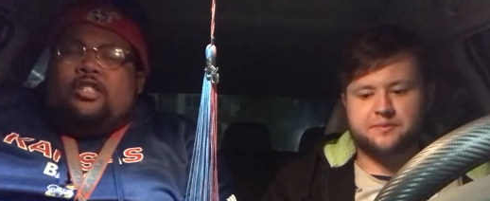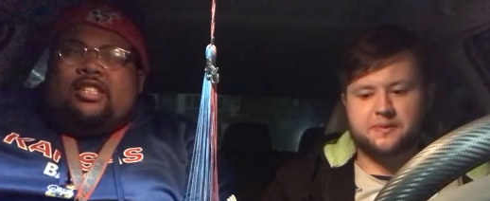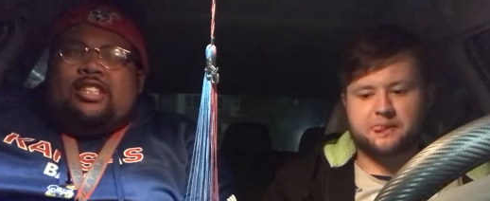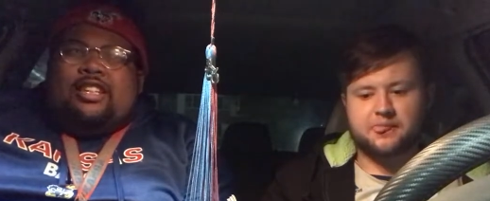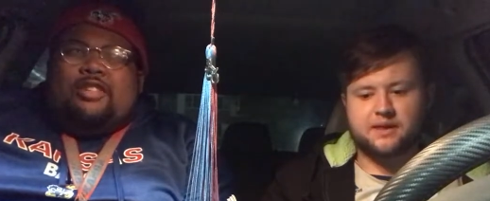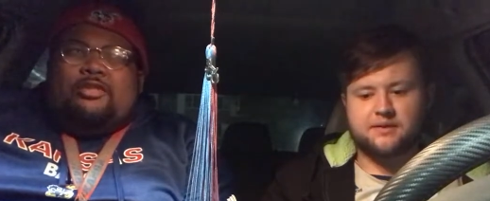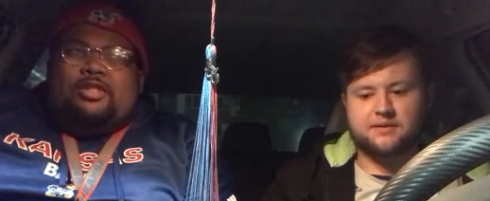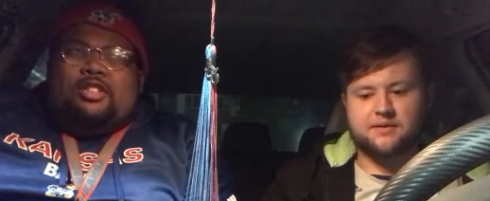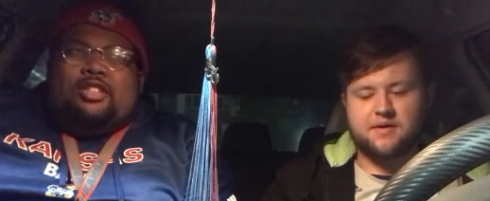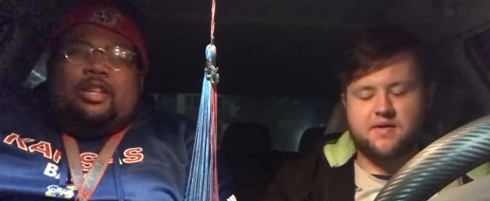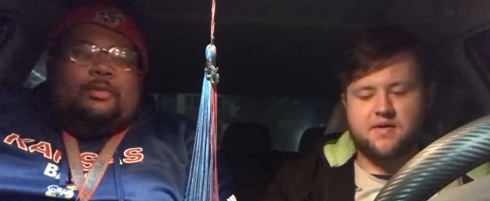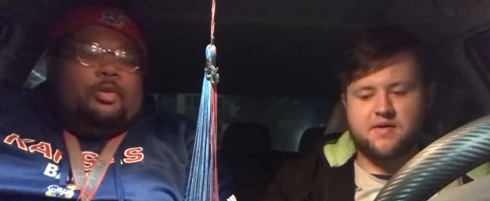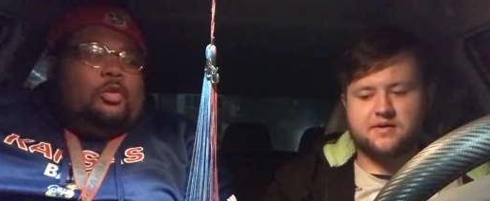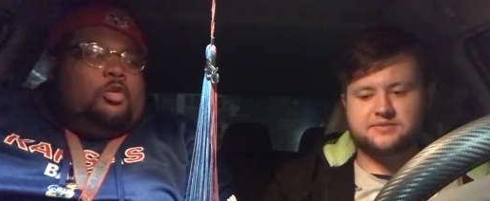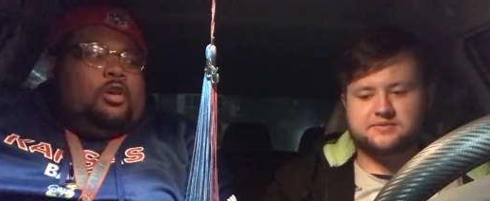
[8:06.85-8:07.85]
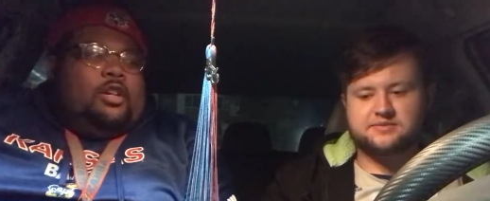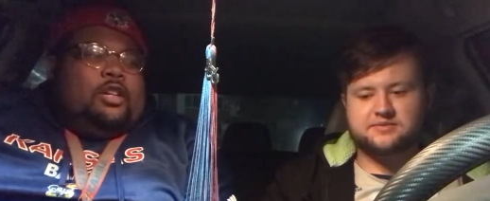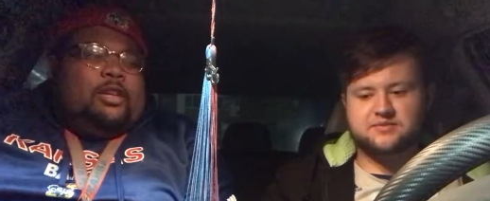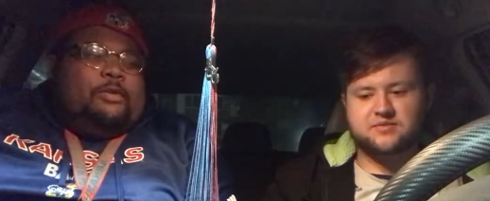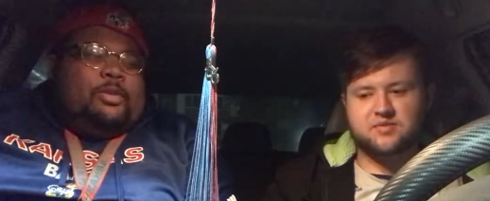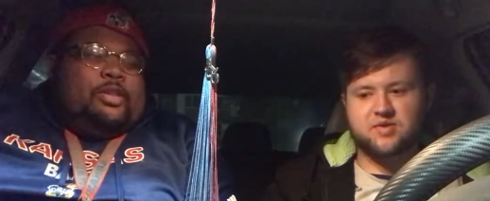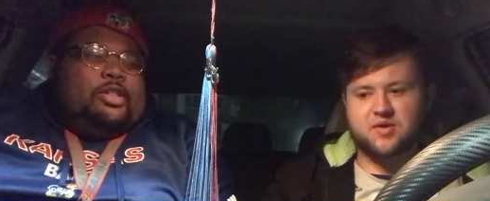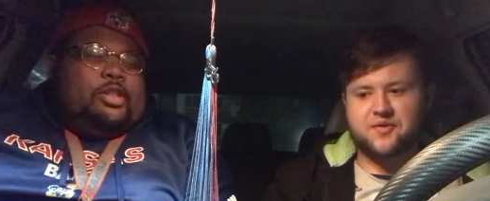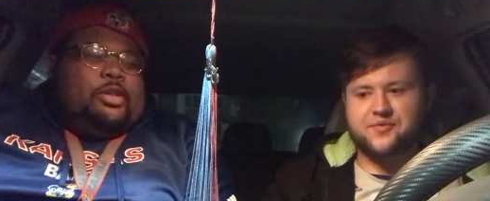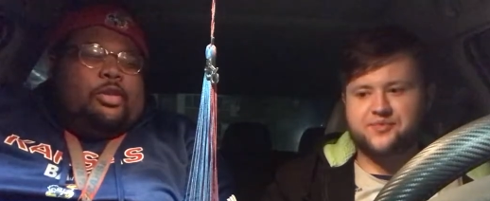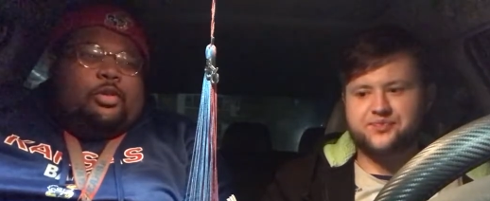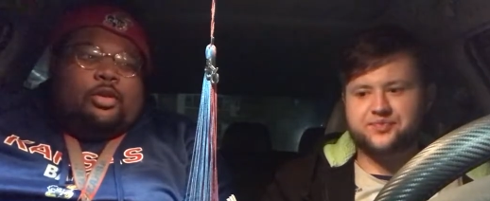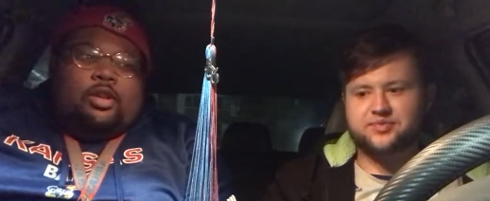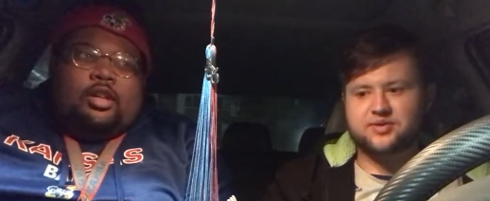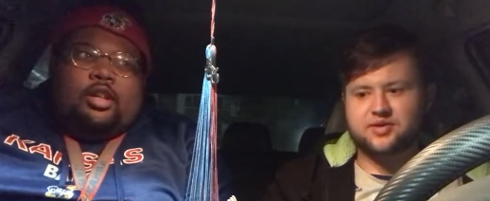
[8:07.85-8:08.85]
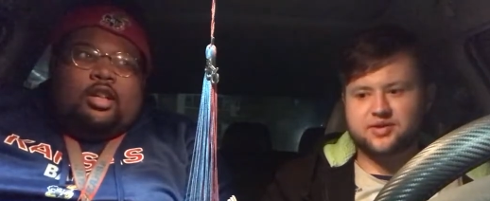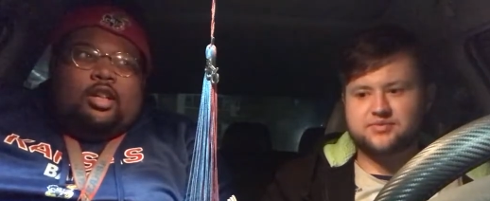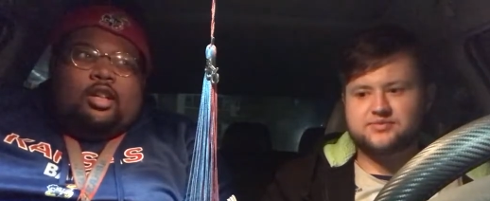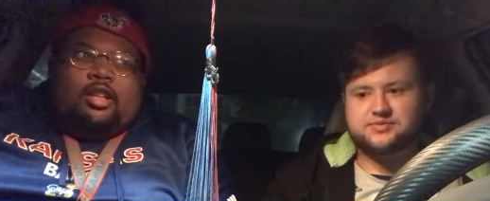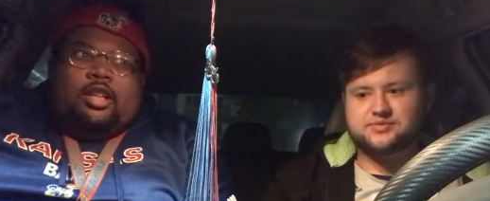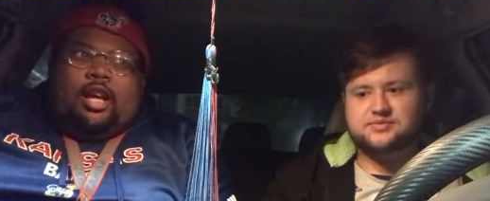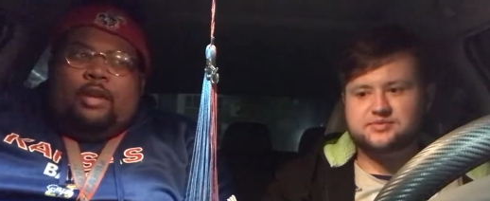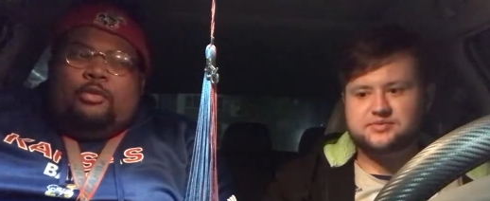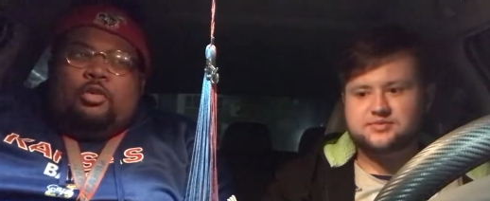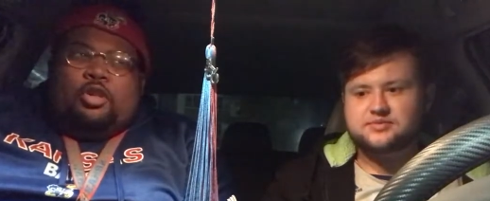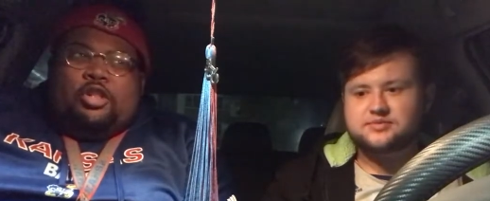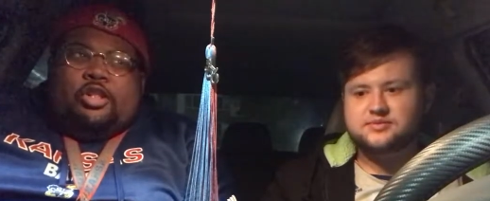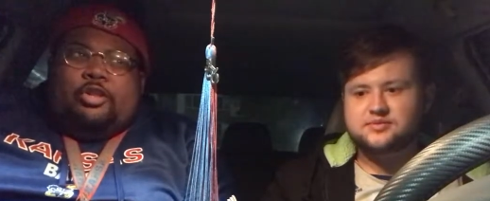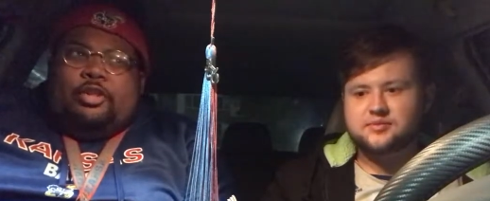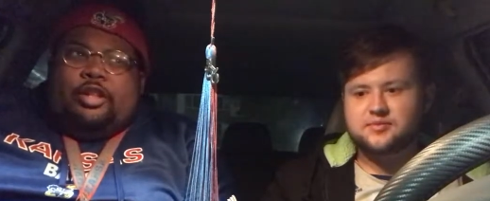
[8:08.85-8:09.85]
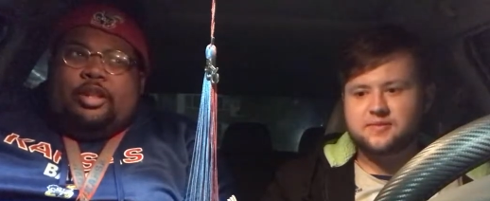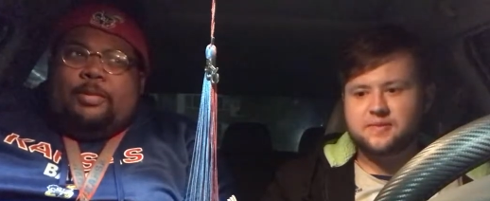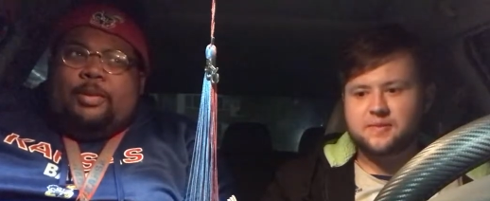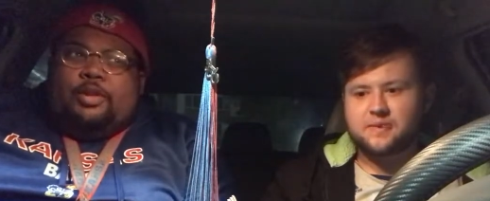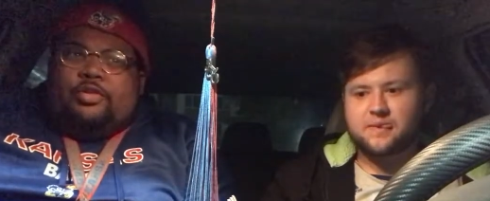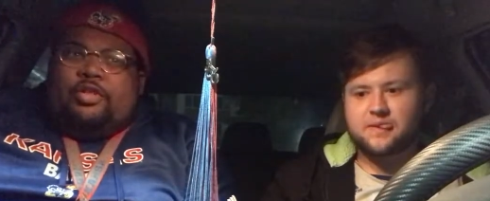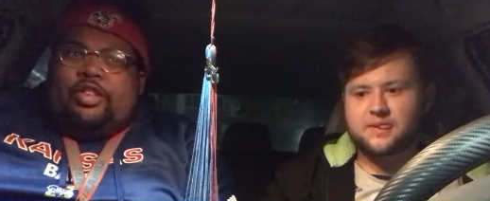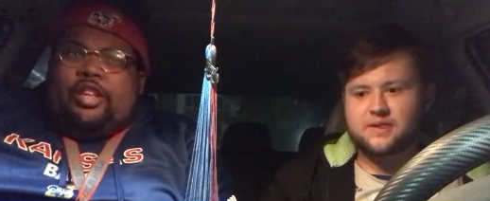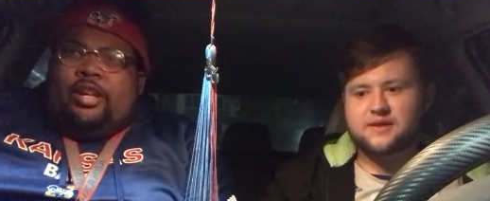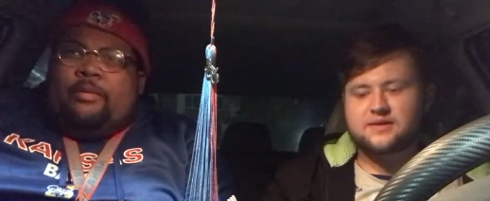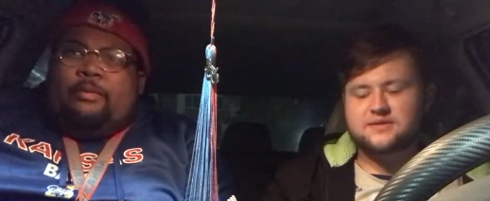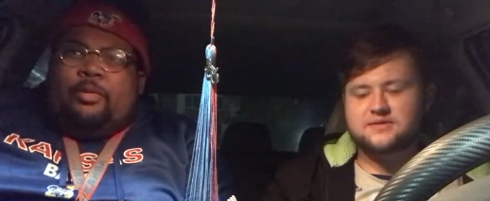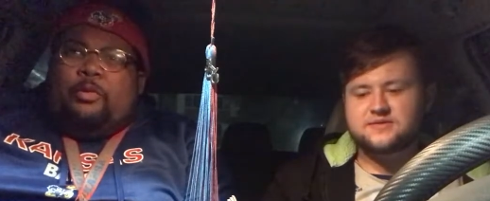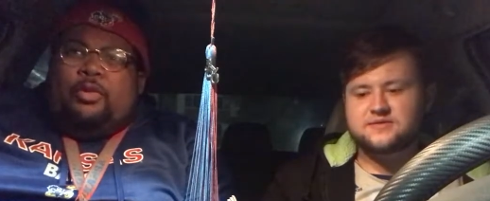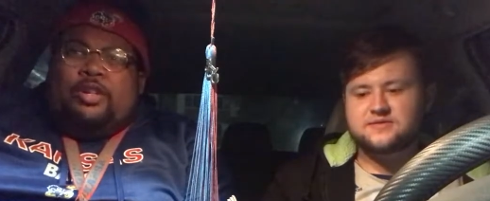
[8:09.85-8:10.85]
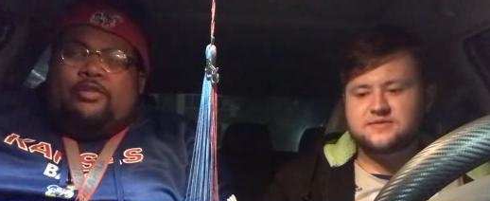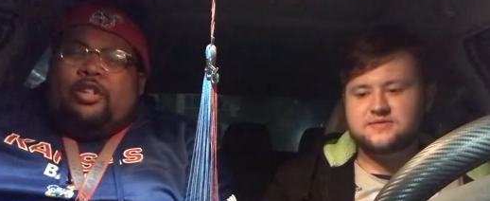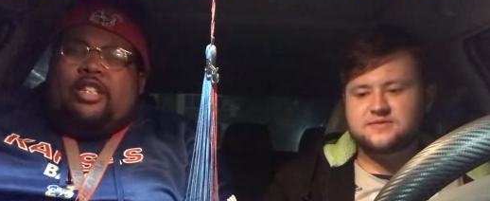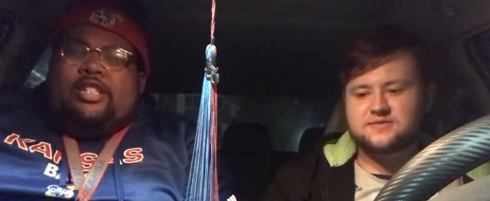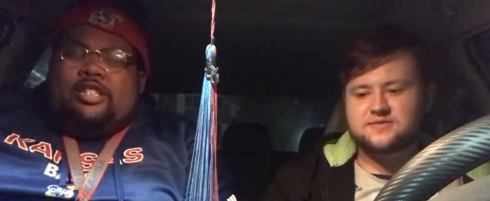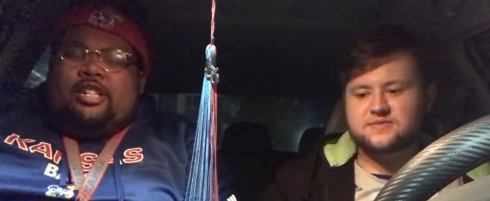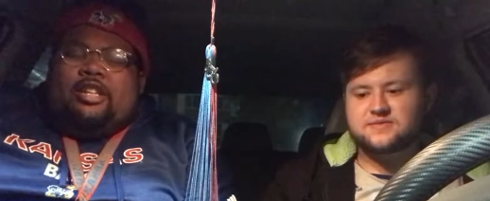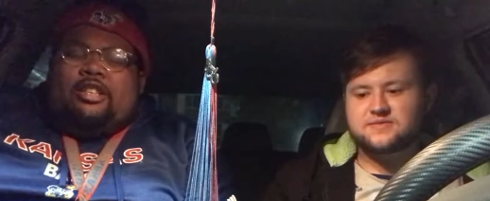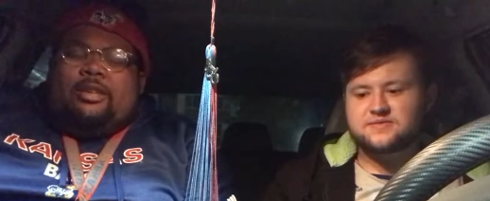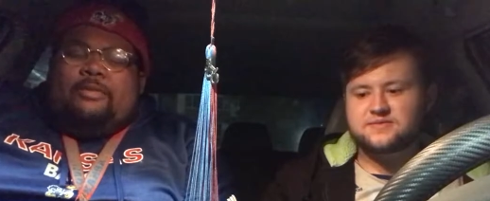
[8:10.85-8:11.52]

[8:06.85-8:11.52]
Speaker 1: I think it was number one and number two that were shooting the most for them, but we really shut